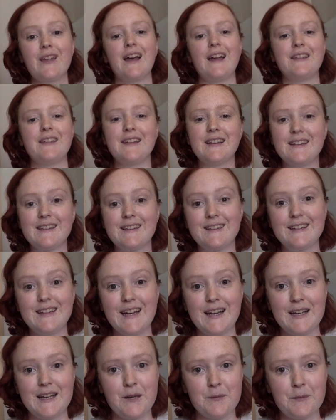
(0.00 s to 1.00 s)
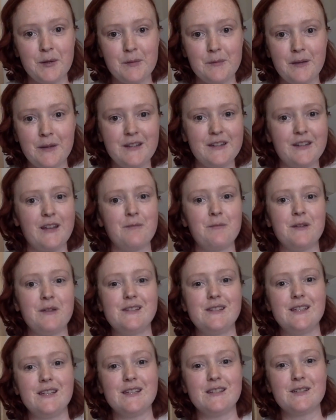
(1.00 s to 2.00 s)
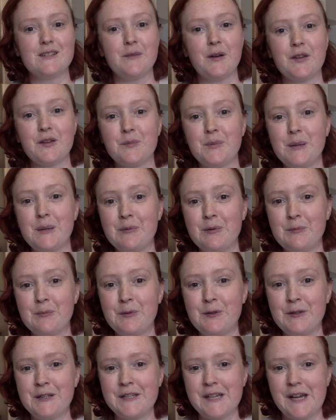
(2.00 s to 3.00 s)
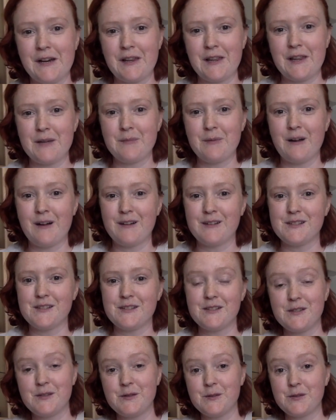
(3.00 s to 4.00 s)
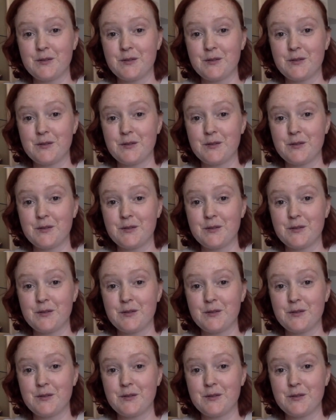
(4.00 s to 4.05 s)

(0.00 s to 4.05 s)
I think it's the item of the month. I've been seeing some other people pull it out of their boxes too,